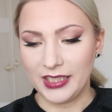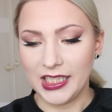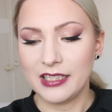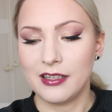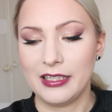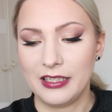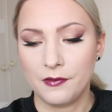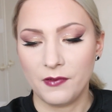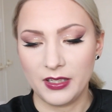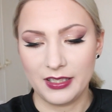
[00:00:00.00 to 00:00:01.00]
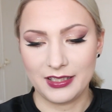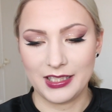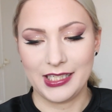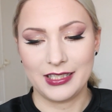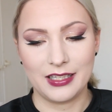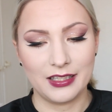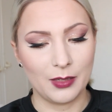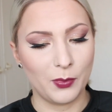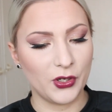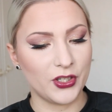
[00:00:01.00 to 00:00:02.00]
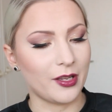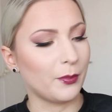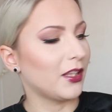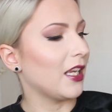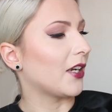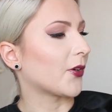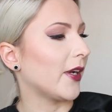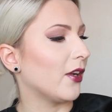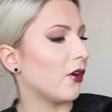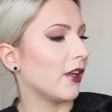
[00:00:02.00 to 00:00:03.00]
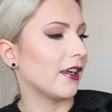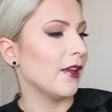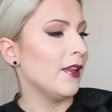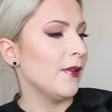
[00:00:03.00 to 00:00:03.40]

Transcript: Then I did finish this The Body Shop Tea Tree Oil